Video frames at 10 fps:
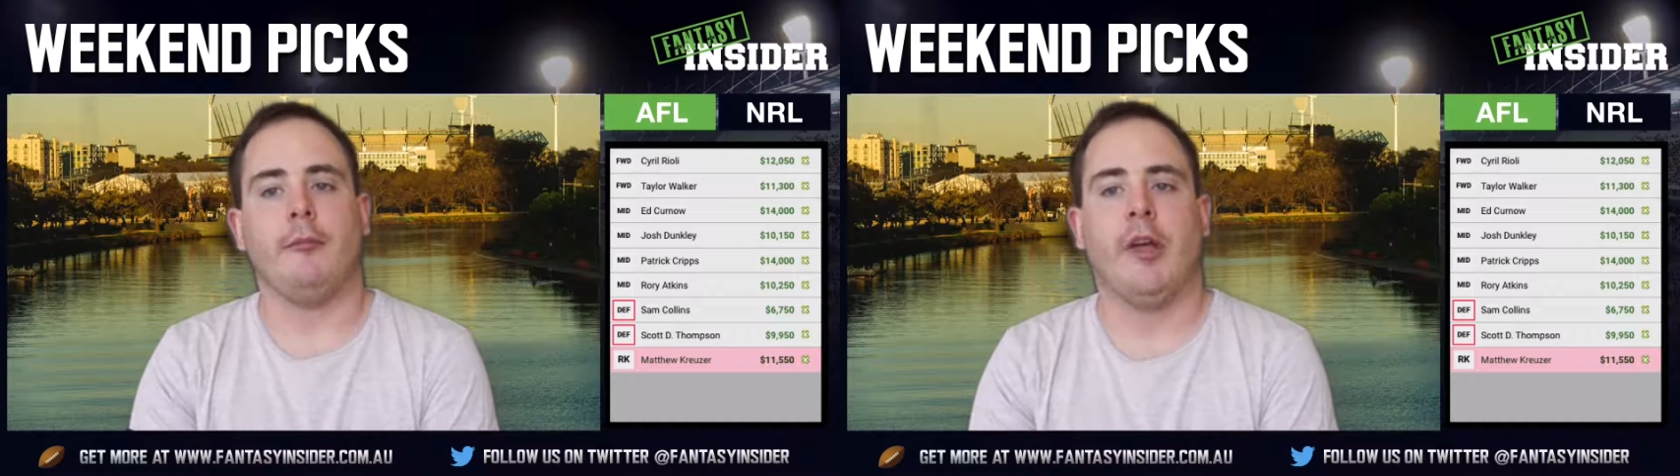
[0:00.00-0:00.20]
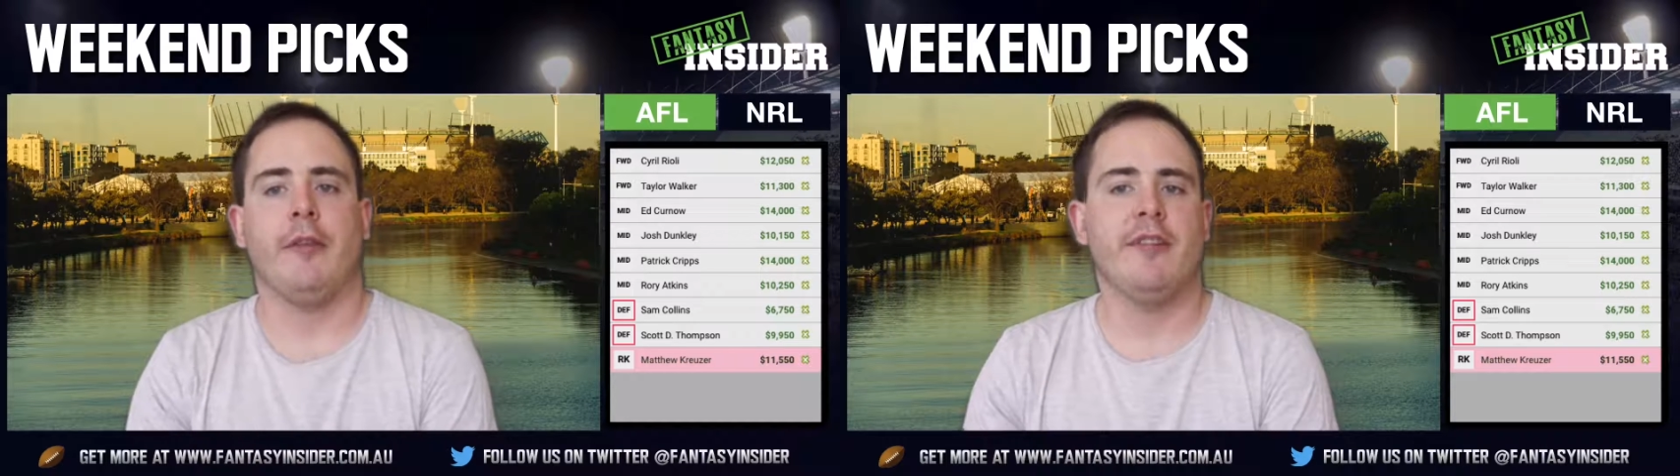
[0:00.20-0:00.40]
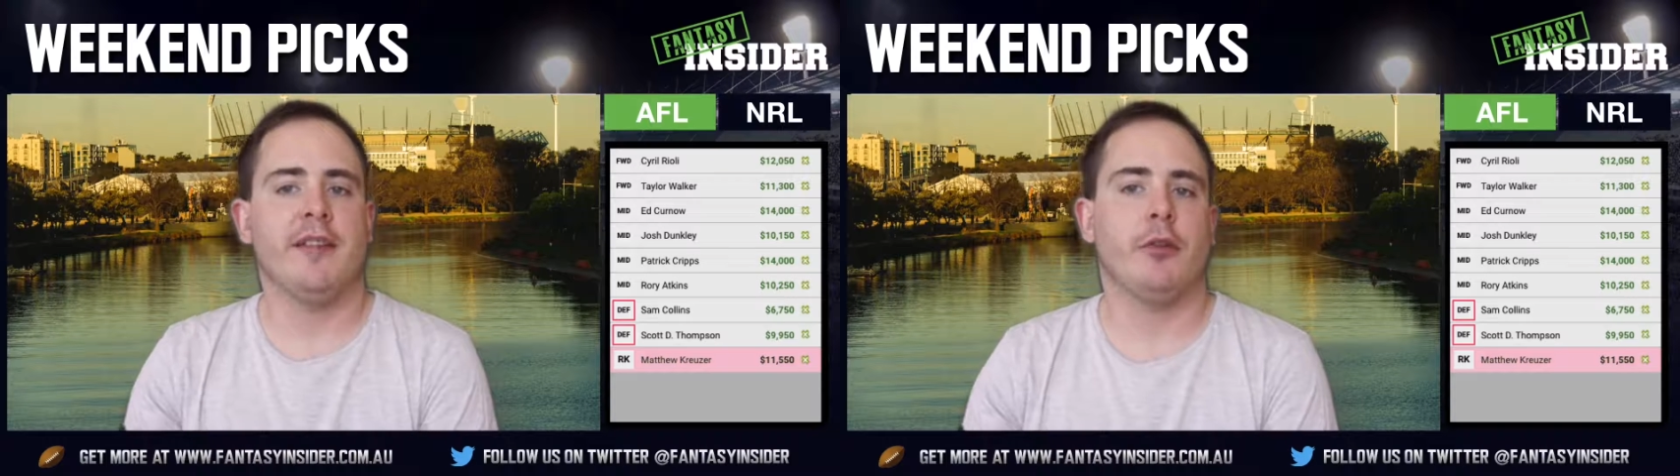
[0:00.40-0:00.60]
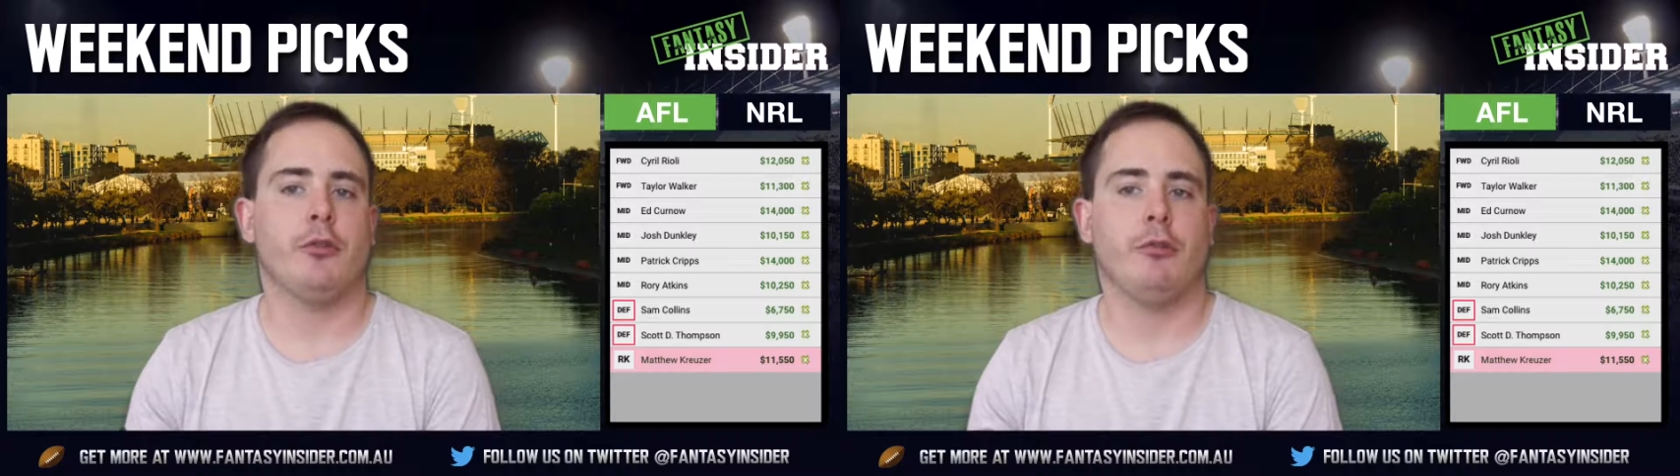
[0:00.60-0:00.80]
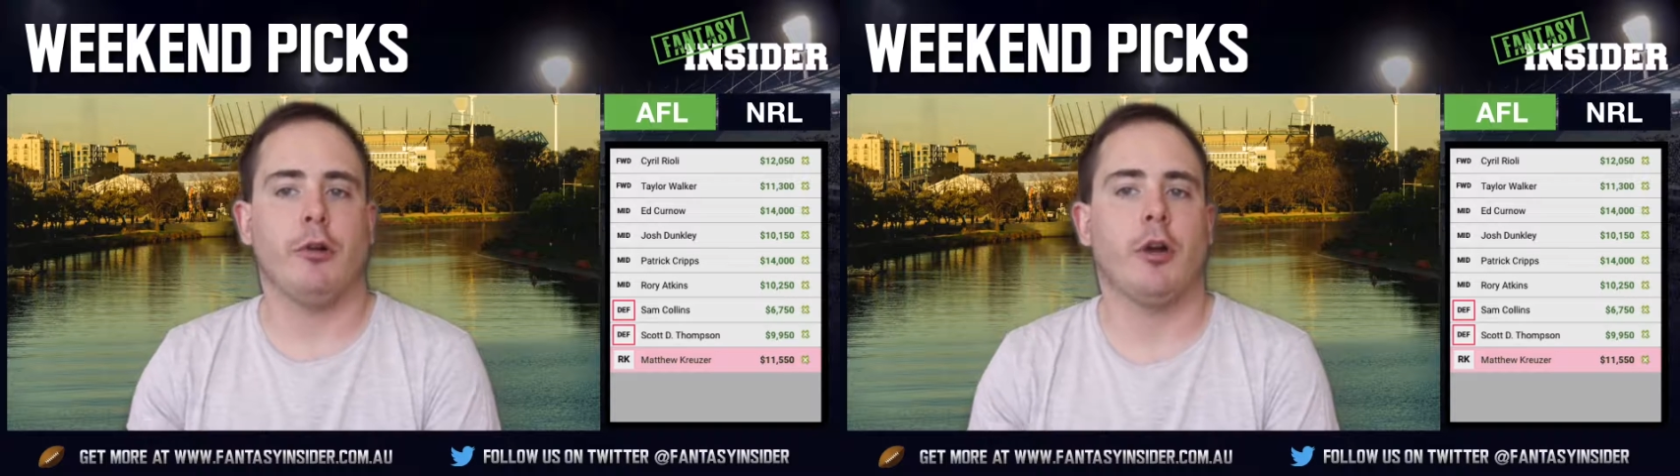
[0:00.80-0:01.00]
There is a
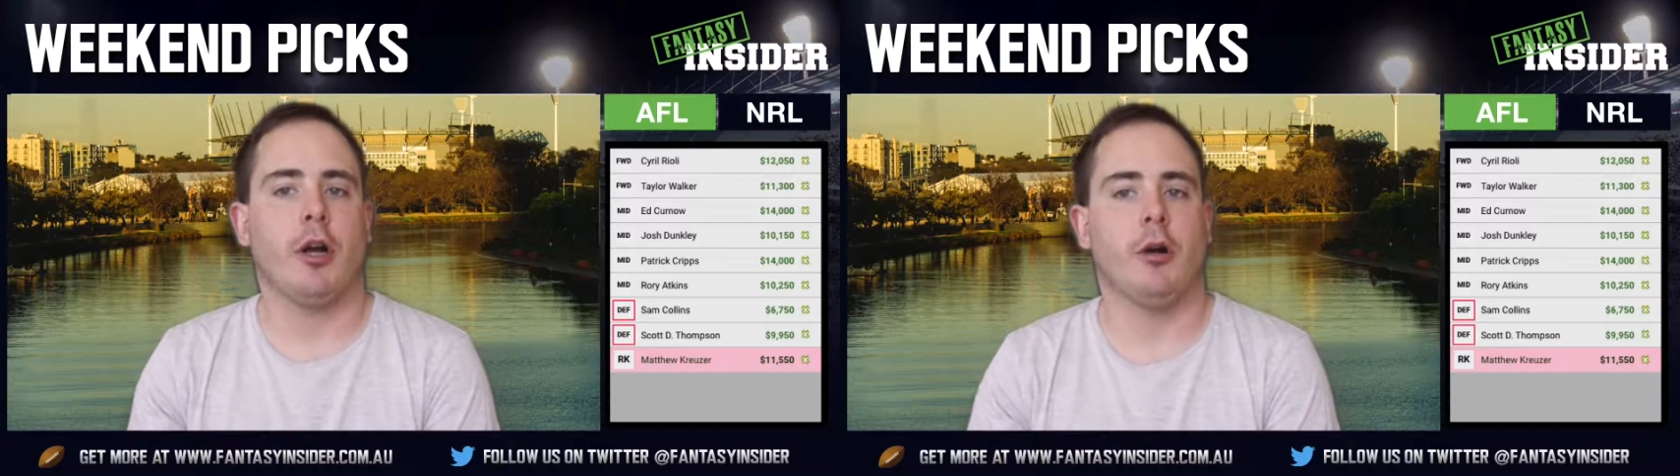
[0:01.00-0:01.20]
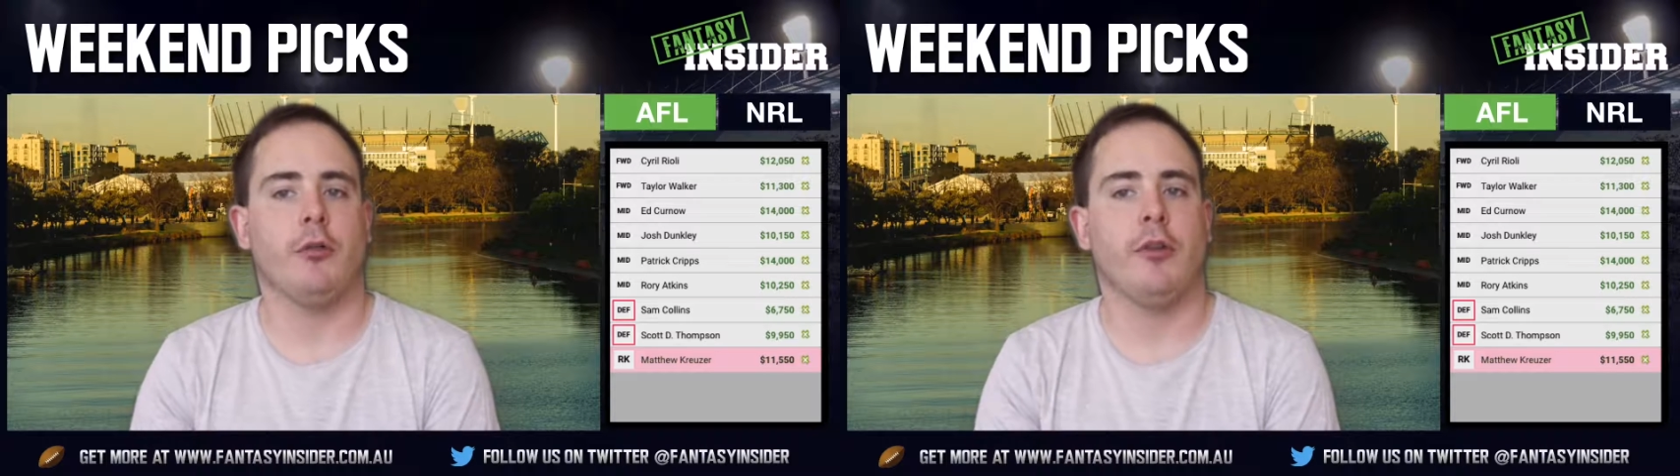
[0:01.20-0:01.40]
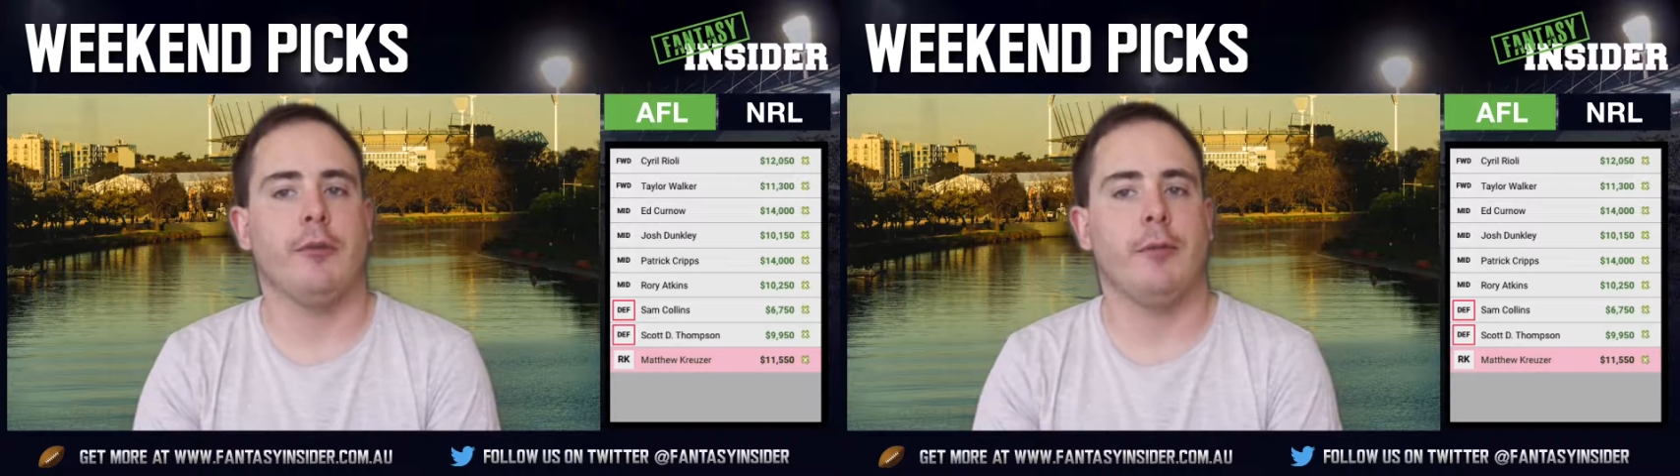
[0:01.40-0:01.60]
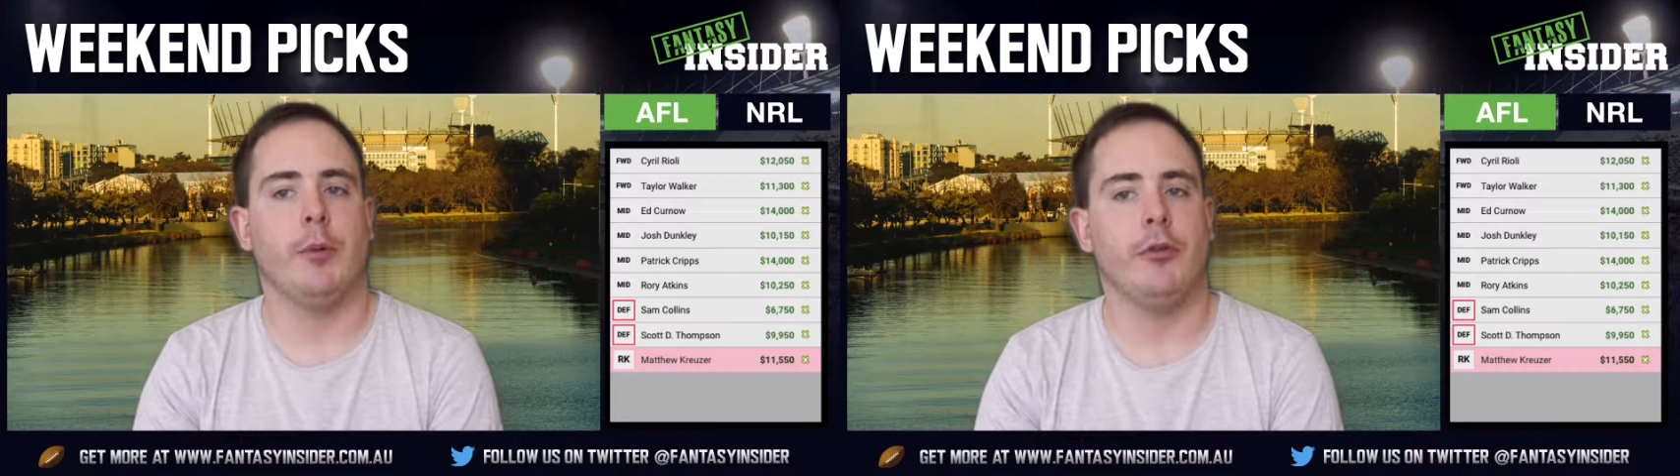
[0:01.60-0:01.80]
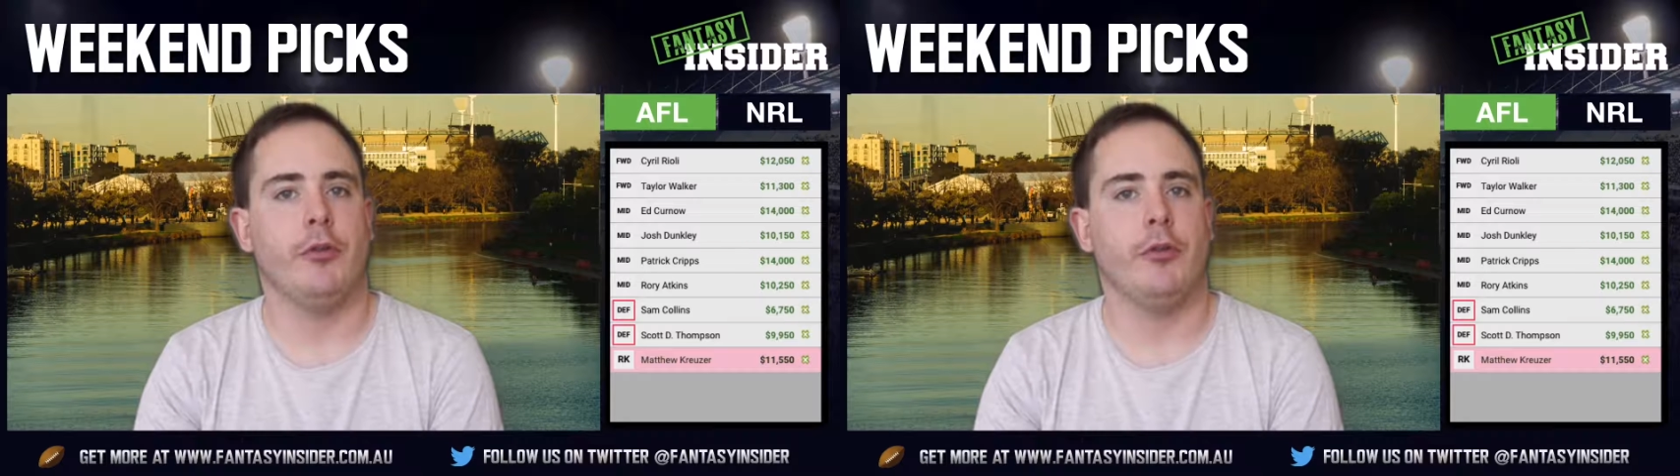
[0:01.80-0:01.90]
strong Carlton influence